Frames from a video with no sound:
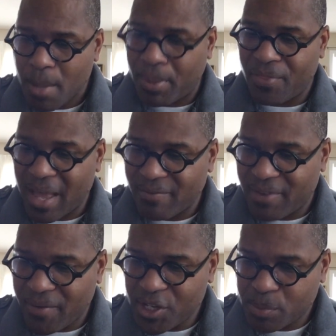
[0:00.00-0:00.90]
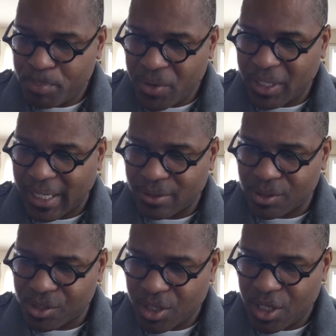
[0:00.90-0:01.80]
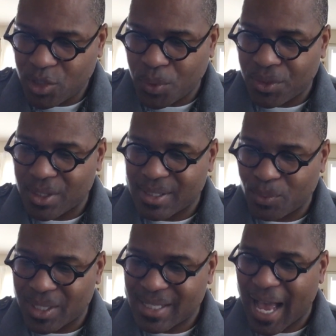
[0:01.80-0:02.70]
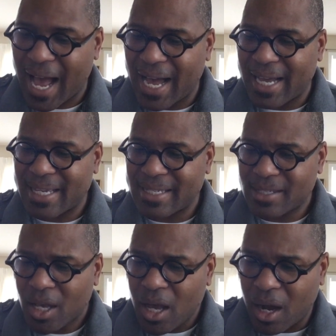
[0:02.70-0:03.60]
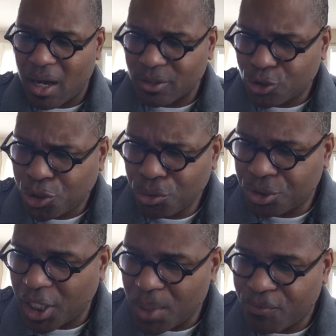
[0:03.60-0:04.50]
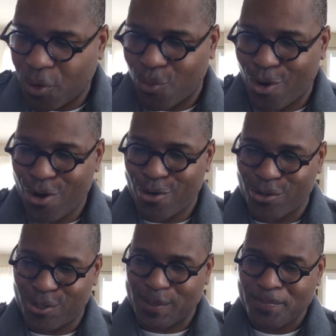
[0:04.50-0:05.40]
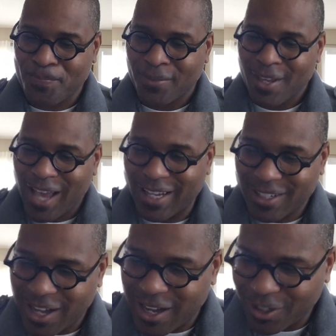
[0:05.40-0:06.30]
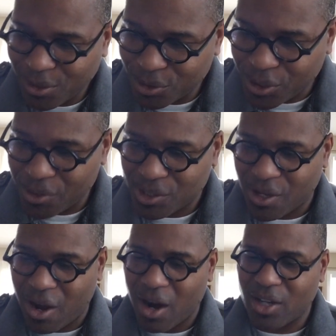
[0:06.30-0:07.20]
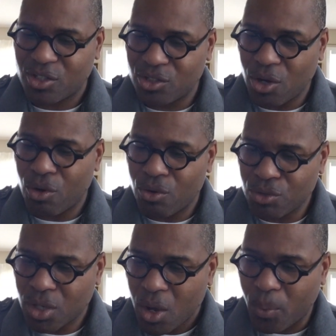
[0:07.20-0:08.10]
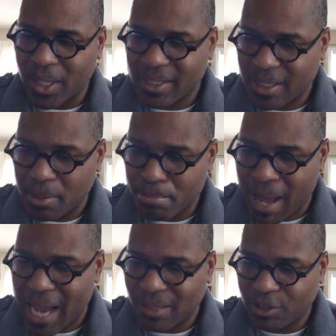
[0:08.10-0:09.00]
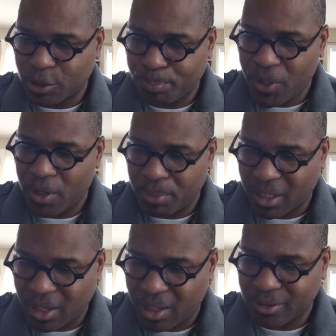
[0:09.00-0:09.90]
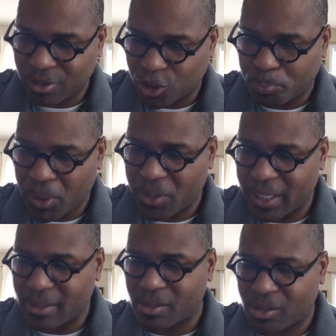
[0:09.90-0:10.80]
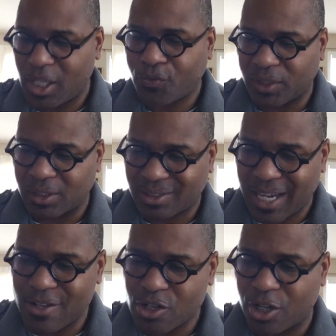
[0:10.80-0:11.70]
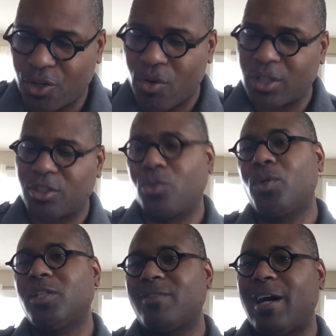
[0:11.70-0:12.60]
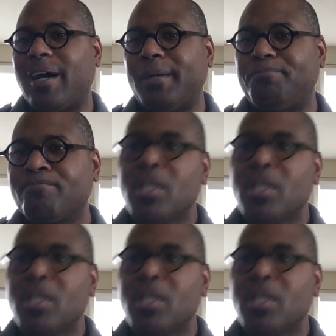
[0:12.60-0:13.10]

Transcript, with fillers: But that very Spirit intercedes with, this, with sighs uh, too deep for words. And God, who searches the hearts, knows what is in the mind of the Spirit because the Spirit intercedes for the saints according to the will of God.